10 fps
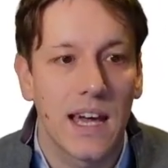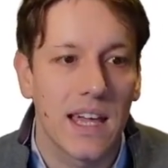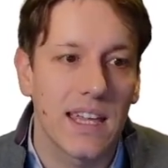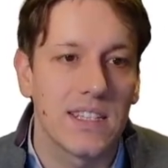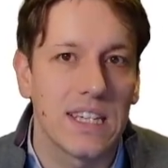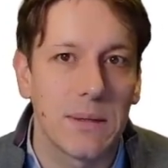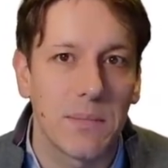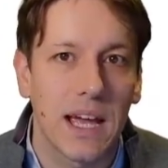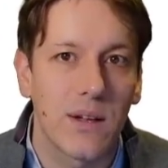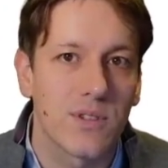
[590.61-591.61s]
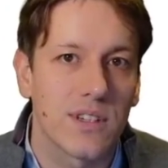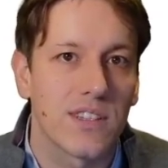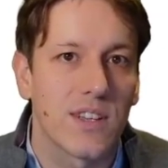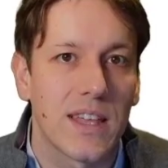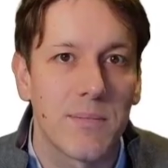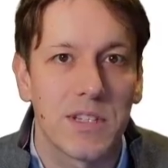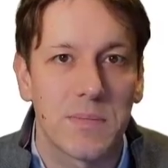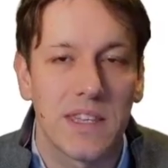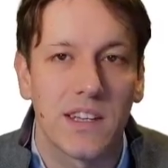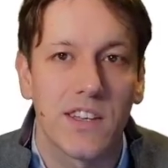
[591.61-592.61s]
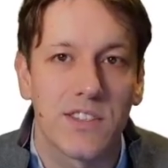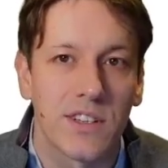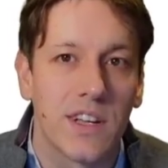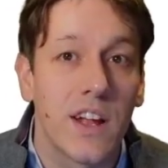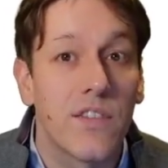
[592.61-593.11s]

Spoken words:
at £18, and so that must be the answer.